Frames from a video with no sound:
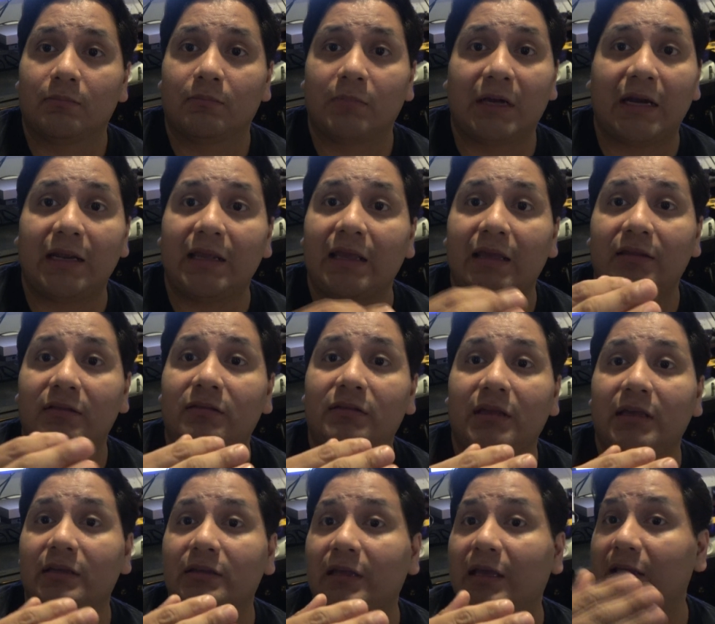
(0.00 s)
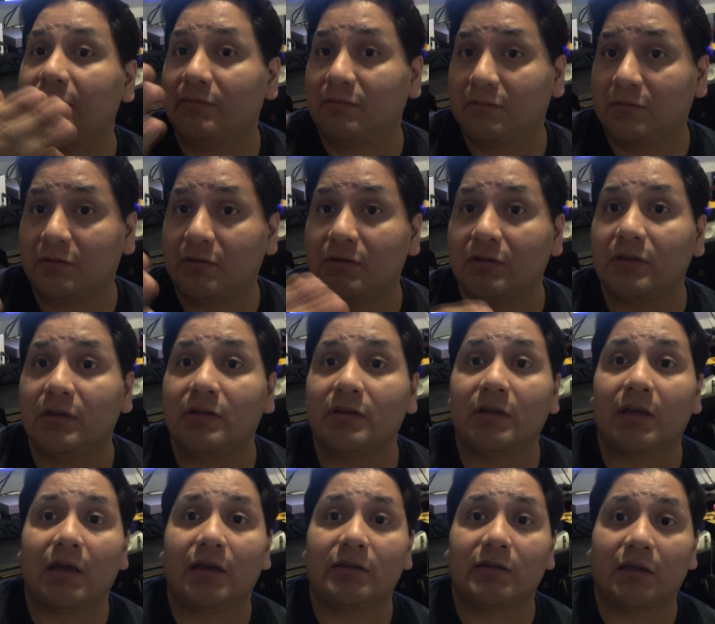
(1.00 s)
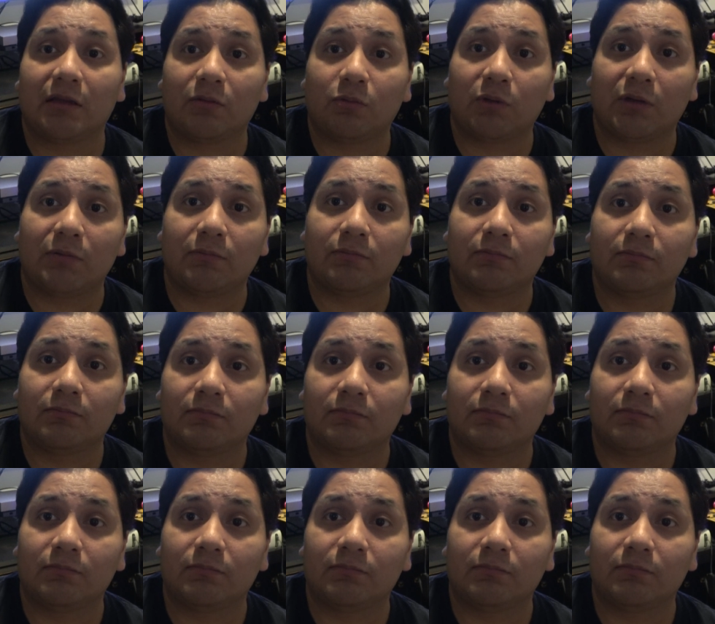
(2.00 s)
But I can't say that to these guys as well.